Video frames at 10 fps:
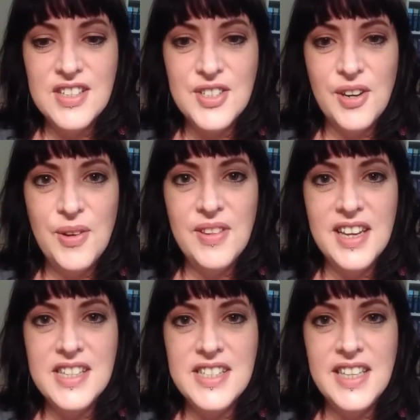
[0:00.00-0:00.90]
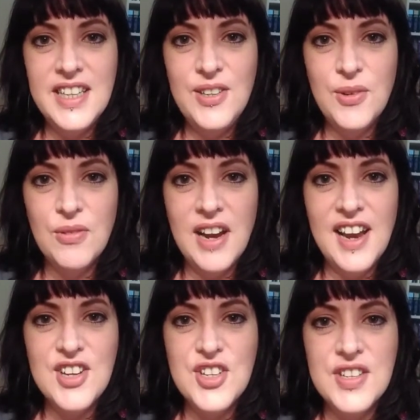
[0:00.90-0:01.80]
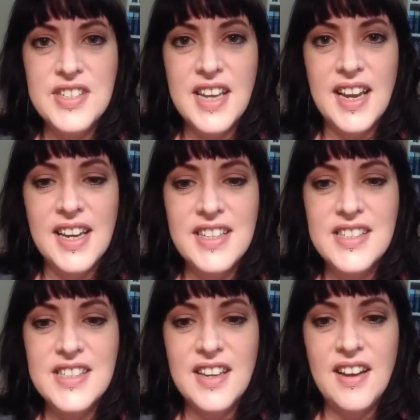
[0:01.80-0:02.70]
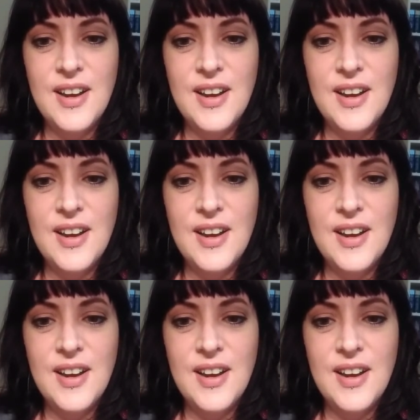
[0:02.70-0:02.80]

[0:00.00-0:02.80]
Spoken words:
so they see your reactions as